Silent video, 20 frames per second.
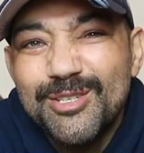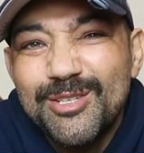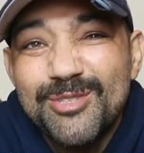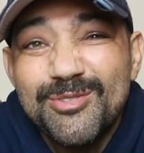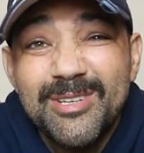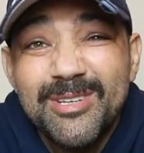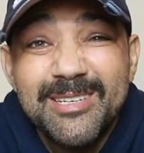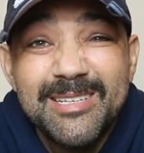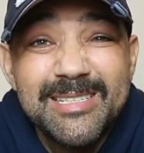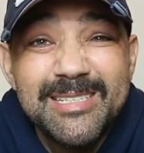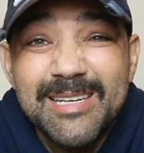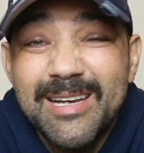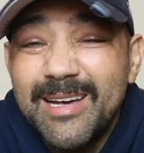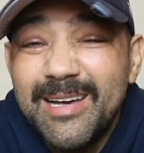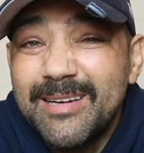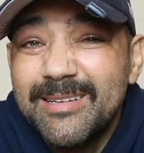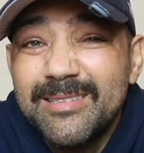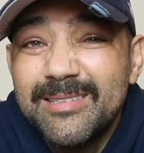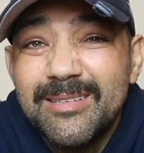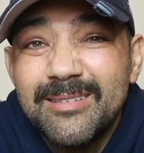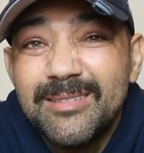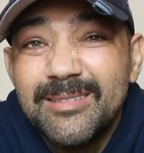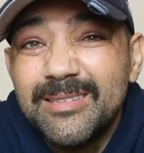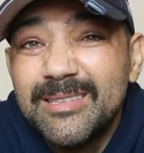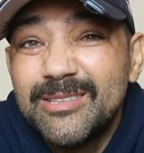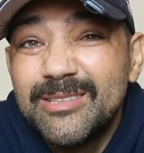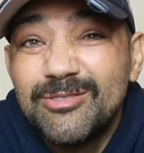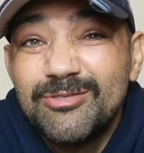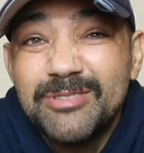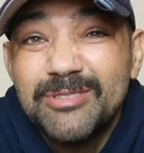just really sad.
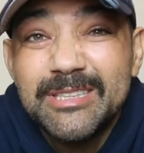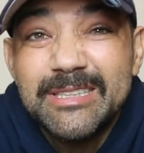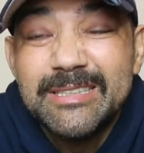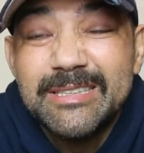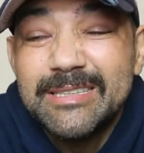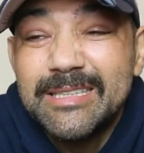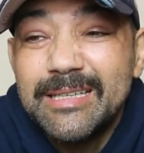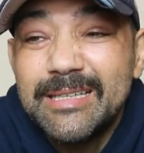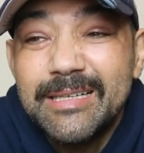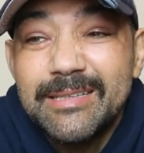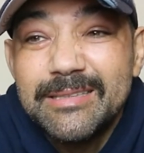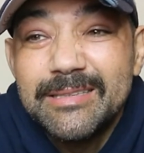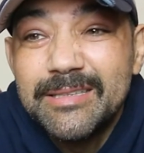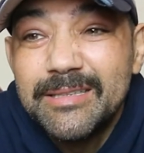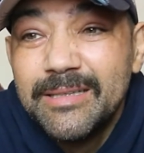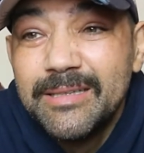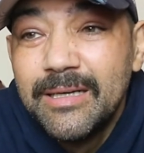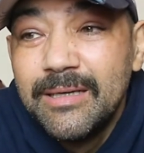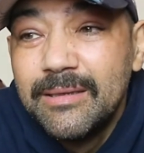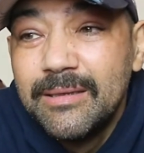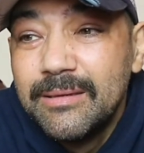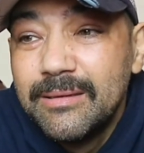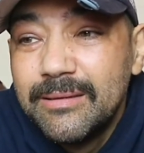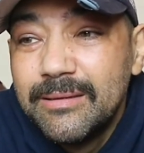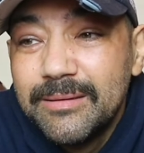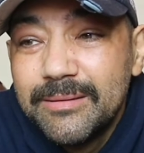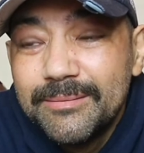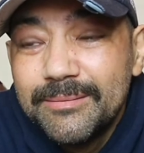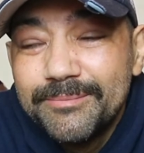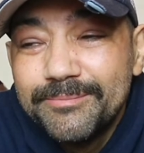It's really sad.
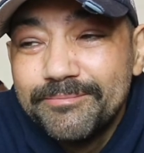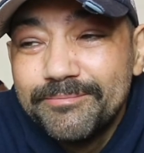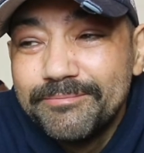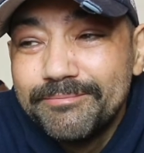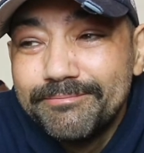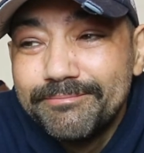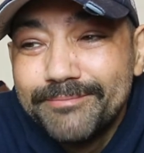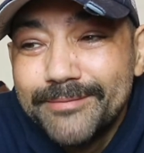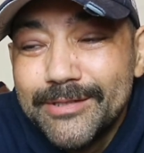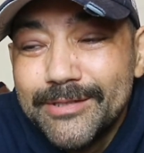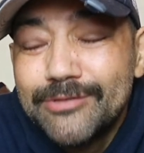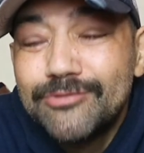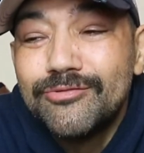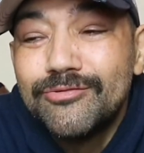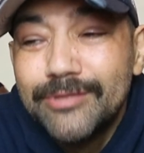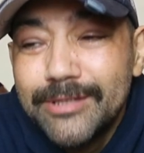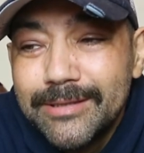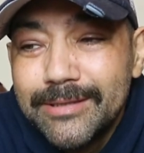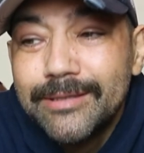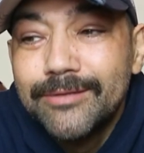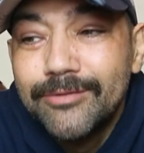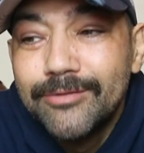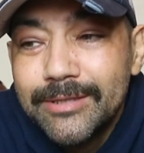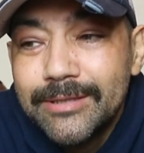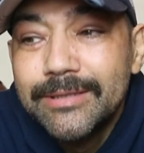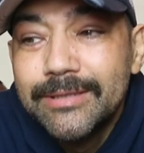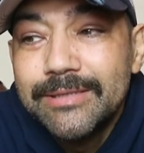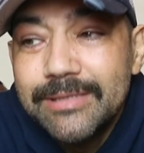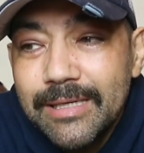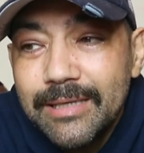It's really,
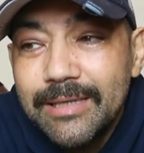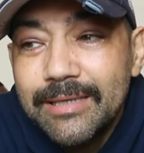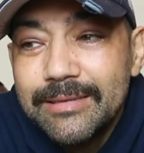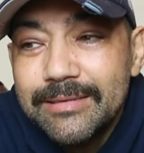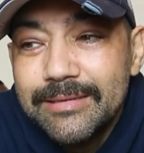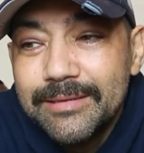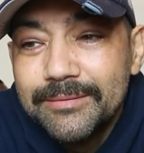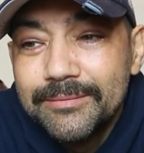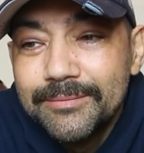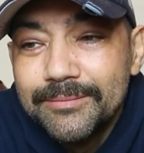really sad.